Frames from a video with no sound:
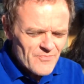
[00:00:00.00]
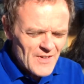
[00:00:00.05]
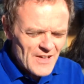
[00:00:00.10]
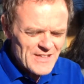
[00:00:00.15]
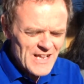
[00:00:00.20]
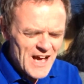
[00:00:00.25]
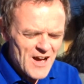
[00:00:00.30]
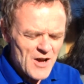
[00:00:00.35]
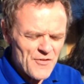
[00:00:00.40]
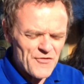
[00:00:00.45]

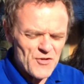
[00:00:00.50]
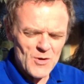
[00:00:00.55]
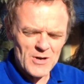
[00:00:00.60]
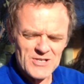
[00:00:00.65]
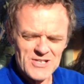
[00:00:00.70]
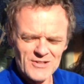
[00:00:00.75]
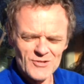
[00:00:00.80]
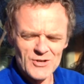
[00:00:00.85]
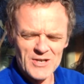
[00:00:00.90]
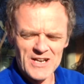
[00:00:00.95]
Now, if you
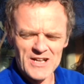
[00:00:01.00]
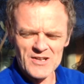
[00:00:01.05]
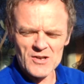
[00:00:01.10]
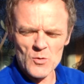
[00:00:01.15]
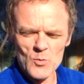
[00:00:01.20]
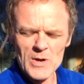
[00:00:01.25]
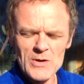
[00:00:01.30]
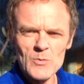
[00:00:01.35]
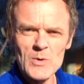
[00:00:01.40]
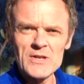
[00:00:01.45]
actually look at it,
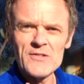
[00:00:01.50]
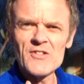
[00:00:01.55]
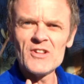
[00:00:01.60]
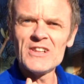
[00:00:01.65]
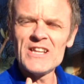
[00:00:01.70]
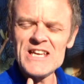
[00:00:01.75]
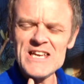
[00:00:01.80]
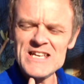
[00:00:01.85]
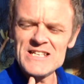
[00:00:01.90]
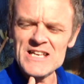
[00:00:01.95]
you know, when the
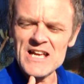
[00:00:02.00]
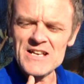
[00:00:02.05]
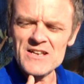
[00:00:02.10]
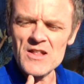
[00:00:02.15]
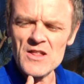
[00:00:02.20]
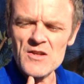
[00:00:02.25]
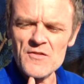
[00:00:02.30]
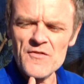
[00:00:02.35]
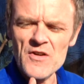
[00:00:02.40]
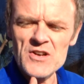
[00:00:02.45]
lead in,
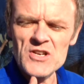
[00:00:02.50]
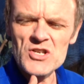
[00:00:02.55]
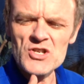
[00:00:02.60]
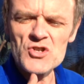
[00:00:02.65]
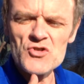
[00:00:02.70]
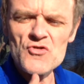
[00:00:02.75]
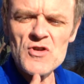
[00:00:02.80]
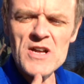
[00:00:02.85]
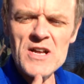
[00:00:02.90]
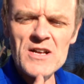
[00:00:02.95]
a very
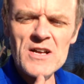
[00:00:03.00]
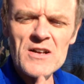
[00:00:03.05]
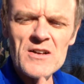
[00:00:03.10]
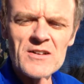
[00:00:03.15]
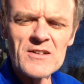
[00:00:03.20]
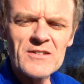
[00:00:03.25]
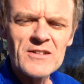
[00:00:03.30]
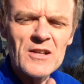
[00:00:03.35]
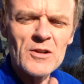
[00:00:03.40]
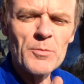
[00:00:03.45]
straight
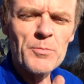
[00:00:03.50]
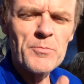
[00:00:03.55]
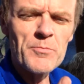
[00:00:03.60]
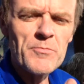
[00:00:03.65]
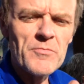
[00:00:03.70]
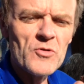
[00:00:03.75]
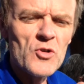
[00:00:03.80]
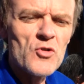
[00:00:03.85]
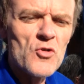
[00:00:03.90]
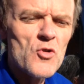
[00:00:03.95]
little
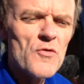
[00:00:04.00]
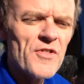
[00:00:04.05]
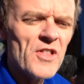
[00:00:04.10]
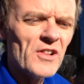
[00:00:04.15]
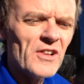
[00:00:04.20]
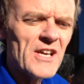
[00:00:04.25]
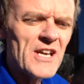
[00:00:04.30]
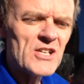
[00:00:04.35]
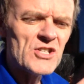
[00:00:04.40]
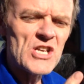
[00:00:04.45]
groove
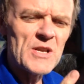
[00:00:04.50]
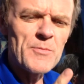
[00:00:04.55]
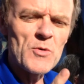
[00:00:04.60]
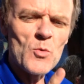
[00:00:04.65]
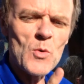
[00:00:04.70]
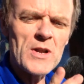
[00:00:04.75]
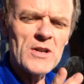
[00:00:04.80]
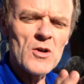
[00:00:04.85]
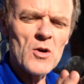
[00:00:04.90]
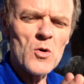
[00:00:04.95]
that leads in, but
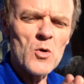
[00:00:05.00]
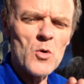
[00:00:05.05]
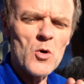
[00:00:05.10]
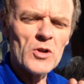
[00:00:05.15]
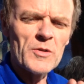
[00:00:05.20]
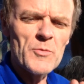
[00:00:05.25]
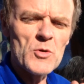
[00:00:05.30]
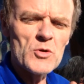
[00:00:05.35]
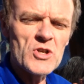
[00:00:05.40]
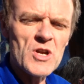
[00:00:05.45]
when
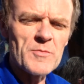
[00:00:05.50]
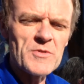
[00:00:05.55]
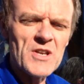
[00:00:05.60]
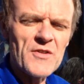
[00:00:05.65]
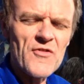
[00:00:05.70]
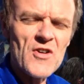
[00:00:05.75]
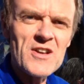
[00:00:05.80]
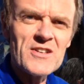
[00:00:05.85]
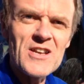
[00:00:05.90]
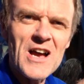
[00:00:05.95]
all the music comes, it's
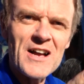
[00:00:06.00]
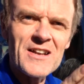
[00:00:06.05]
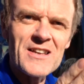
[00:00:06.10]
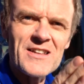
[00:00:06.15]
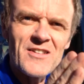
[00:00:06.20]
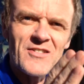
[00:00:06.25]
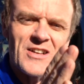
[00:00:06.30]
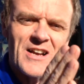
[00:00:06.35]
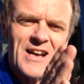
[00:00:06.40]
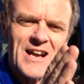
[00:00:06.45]
very
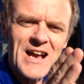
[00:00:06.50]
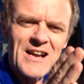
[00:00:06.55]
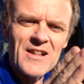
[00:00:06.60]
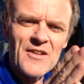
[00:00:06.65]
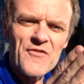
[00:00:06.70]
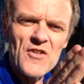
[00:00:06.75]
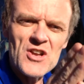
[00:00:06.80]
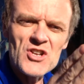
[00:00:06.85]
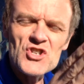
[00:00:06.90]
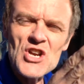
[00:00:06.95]
it's kind of
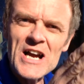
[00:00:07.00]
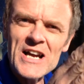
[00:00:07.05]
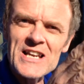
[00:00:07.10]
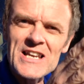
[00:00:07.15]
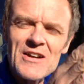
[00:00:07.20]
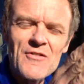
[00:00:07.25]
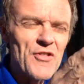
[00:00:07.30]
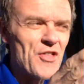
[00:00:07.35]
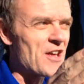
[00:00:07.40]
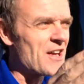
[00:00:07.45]
like very jagged
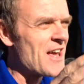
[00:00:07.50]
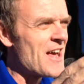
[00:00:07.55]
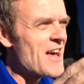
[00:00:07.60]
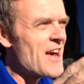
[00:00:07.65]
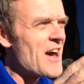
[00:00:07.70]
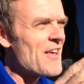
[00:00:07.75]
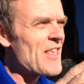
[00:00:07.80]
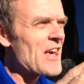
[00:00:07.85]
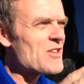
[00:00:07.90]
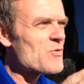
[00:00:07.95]
and everything,
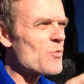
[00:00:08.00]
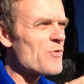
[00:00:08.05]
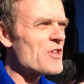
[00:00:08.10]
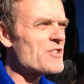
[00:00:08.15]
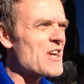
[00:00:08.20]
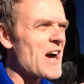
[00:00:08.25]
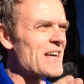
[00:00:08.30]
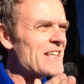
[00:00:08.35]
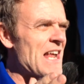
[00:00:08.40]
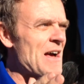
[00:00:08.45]
and that's where the
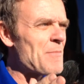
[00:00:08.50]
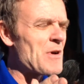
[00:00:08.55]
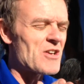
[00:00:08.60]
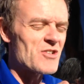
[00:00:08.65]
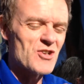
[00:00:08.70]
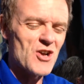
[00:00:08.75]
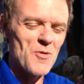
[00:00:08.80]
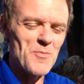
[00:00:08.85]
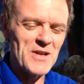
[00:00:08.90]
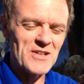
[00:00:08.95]

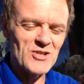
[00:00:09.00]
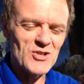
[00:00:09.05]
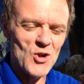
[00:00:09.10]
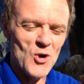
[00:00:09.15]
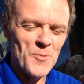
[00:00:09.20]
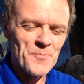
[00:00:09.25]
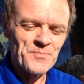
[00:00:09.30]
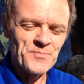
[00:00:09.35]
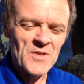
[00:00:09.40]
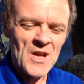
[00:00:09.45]
dynamics come in.
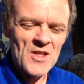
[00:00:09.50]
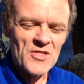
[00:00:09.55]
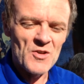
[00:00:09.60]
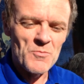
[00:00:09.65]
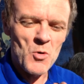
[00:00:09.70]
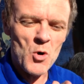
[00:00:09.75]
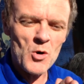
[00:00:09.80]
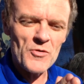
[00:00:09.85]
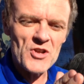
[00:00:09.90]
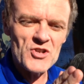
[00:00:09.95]
So the
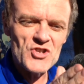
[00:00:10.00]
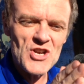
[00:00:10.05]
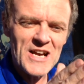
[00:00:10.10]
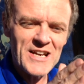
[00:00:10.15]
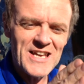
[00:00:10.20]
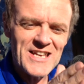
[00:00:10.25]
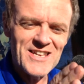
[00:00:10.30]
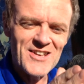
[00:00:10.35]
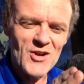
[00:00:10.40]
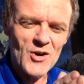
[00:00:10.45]
more the
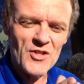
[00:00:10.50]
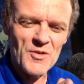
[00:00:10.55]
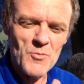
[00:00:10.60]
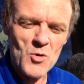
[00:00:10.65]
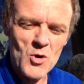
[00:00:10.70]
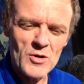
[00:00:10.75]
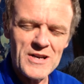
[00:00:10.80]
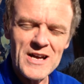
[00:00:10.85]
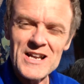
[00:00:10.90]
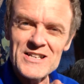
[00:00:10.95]
jagged, you know, the
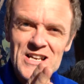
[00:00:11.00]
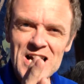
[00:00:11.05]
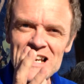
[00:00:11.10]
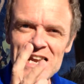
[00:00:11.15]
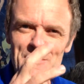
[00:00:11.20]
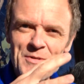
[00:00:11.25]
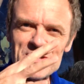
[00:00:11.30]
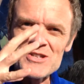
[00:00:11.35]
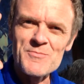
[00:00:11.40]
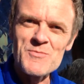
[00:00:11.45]
more kind of
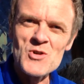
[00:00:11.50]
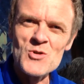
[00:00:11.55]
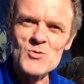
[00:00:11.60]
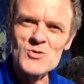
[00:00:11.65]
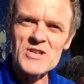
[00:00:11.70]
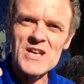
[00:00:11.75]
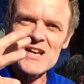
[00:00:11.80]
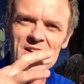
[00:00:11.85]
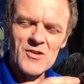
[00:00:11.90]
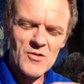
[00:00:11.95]
dynamics of
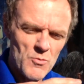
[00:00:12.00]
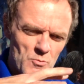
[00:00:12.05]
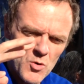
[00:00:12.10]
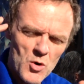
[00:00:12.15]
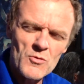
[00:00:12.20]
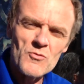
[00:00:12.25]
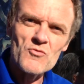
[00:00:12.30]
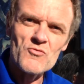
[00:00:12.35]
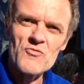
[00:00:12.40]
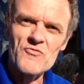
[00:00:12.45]
music and
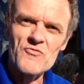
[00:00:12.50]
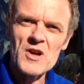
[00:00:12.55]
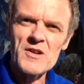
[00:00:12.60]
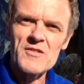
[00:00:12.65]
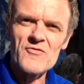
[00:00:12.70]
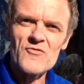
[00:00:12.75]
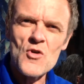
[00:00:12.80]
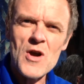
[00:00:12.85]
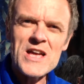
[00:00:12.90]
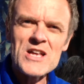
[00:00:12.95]
more
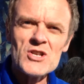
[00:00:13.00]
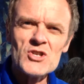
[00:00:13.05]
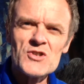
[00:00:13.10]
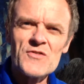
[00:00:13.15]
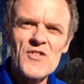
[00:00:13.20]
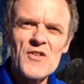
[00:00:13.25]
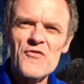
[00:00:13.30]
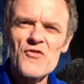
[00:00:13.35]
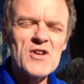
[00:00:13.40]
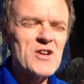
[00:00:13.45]
range
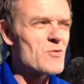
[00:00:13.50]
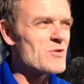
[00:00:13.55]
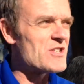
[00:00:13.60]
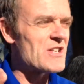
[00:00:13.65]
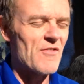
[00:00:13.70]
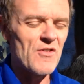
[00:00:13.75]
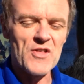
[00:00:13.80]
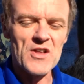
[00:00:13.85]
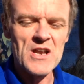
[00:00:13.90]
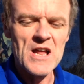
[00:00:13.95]
of the
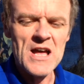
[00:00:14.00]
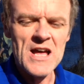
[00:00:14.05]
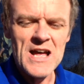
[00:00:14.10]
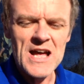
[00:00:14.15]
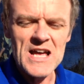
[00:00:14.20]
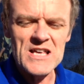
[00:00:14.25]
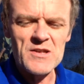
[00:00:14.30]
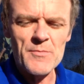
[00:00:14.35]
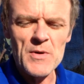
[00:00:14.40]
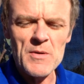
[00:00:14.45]
frequency and everything,
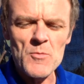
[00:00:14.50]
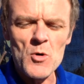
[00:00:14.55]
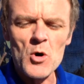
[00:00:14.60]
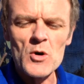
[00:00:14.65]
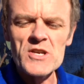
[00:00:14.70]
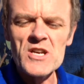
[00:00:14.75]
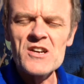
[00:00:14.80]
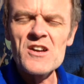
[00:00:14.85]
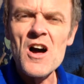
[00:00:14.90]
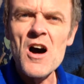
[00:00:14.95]
it's a bit more.
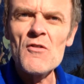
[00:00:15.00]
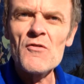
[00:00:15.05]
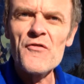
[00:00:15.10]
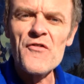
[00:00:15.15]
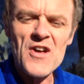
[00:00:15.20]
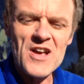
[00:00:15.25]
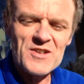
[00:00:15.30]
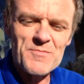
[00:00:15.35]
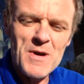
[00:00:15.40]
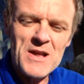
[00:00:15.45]
You can't
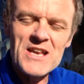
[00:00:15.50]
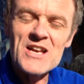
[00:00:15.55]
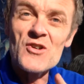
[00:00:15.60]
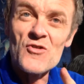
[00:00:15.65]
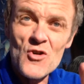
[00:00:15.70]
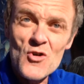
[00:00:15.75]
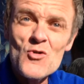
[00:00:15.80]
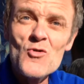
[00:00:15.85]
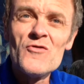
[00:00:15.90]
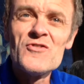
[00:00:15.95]
fit as many
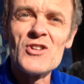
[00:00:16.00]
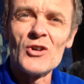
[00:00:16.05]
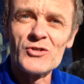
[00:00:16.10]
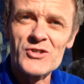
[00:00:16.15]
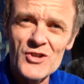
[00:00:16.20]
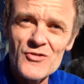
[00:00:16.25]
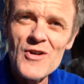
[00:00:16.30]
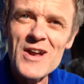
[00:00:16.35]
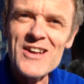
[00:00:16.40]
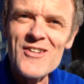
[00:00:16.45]
grooves
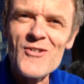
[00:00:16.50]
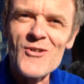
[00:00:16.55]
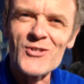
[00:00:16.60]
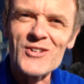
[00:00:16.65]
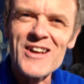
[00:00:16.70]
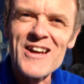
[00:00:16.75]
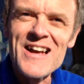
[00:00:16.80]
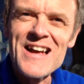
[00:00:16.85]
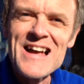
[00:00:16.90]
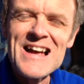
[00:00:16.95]
onto the record.
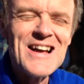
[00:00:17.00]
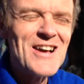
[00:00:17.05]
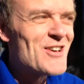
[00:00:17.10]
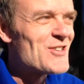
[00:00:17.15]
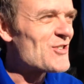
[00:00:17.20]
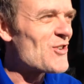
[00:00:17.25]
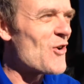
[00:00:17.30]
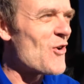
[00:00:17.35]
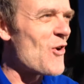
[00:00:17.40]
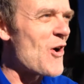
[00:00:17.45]

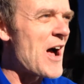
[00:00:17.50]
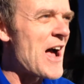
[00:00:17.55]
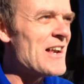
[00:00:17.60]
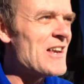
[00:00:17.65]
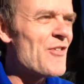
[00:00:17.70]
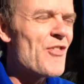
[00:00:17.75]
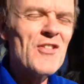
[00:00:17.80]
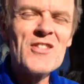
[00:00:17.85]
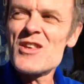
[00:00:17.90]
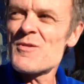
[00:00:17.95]
So
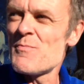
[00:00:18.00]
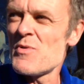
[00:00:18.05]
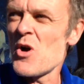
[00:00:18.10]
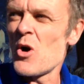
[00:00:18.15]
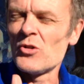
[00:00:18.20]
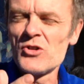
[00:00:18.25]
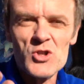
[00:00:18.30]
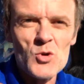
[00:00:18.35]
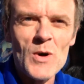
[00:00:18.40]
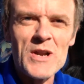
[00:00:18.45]
anything that's
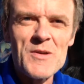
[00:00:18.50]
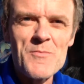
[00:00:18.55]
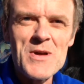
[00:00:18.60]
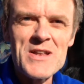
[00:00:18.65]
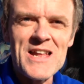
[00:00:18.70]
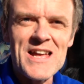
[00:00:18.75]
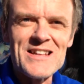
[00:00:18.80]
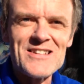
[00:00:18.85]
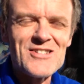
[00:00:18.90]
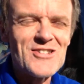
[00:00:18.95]
beyond 20
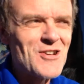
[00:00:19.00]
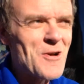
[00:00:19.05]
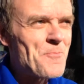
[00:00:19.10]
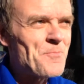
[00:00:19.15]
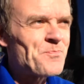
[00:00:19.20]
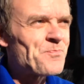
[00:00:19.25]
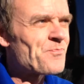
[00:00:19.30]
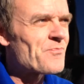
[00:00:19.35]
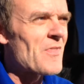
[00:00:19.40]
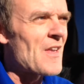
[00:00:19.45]
minutes,
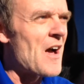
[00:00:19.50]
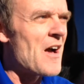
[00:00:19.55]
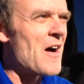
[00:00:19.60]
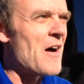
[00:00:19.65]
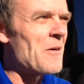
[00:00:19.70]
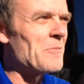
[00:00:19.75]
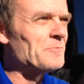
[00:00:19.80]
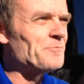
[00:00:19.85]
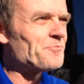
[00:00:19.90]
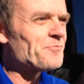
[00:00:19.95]
you
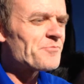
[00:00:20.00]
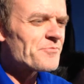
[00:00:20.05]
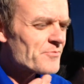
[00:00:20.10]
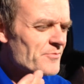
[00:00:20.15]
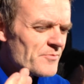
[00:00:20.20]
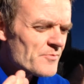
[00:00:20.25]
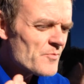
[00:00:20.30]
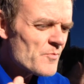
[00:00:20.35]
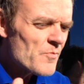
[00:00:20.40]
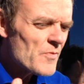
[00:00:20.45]
know,
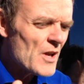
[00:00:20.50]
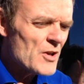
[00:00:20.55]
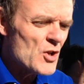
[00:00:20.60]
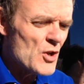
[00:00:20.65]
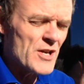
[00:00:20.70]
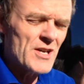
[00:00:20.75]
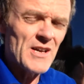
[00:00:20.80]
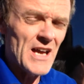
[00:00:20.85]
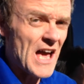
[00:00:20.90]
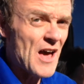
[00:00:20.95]

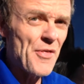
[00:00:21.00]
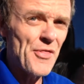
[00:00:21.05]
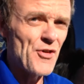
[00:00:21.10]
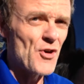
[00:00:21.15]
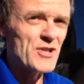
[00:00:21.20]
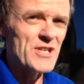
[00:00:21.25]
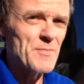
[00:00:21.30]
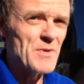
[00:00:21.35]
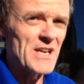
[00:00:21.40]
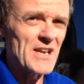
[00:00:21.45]
you can get a
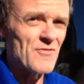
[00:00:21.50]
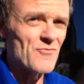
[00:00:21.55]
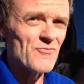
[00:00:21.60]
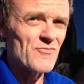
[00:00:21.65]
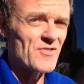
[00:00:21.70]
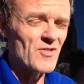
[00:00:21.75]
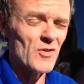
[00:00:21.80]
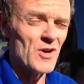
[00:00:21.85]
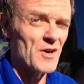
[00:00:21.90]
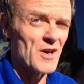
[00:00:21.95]
30-minute
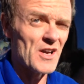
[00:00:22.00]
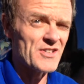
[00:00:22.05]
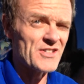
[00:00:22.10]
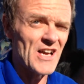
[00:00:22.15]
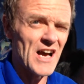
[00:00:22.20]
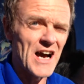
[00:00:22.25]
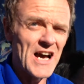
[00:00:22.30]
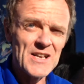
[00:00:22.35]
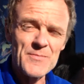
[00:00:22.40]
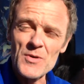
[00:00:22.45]

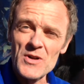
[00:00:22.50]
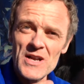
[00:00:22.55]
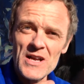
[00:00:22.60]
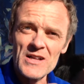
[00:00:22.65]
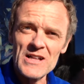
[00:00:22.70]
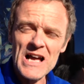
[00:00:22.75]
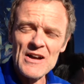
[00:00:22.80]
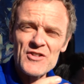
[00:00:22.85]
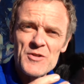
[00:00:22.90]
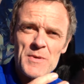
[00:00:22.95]
aside, but
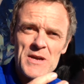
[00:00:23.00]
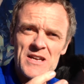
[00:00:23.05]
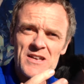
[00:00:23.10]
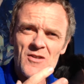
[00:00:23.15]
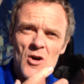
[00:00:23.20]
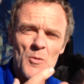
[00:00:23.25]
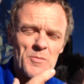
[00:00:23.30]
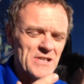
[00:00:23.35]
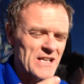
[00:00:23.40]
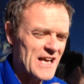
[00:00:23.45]
it'll have to be
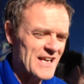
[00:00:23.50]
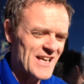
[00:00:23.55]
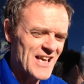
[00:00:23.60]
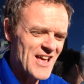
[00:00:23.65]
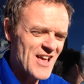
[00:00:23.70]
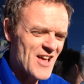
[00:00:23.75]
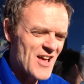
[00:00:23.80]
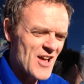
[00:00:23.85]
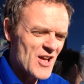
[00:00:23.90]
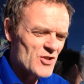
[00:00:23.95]
almost like
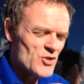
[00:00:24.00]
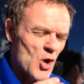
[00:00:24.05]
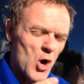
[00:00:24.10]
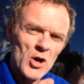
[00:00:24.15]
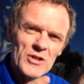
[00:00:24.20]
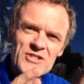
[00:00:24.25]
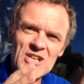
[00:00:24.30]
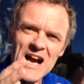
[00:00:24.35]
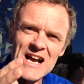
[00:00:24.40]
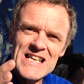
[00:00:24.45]
not
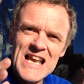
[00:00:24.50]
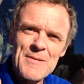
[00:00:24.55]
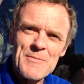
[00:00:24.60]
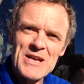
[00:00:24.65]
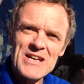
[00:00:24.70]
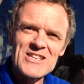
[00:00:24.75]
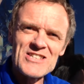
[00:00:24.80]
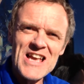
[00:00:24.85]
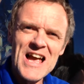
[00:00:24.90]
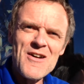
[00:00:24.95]
a
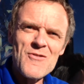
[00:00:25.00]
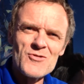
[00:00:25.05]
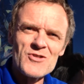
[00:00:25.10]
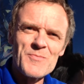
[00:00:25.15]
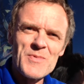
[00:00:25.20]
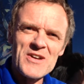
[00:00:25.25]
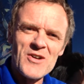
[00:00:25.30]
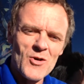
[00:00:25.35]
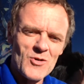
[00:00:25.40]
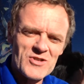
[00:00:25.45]
dynamic
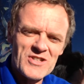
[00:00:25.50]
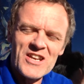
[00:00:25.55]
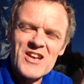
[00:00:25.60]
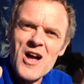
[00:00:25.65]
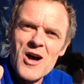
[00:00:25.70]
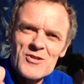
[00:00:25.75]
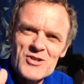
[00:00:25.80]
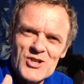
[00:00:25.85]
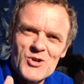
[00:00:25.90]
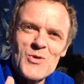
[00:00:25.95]
sound because they
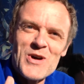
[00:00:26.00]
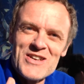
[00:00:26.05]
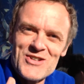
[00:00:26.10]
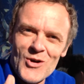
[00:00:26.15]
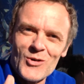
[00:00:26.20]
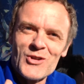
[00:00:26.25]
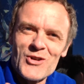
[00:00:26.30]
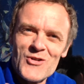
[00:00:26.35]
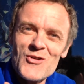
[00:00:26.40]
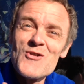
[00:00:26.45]
can't squeeze
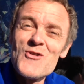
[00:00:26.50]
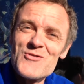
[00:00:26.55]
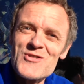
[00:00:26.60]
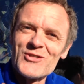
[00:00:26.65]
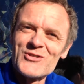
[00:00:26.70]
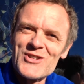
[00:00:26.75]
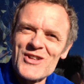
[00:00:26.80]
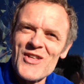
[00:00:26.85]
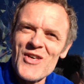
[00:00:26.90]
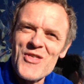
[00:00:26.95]
all the grooves
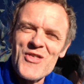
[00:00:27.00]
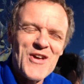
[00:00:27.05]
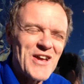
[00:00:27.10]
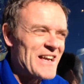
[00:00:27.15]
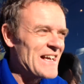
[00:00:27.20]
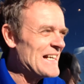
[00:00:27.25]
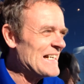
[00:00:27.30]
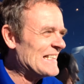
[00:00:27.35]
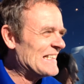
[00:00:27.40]
onto the thing.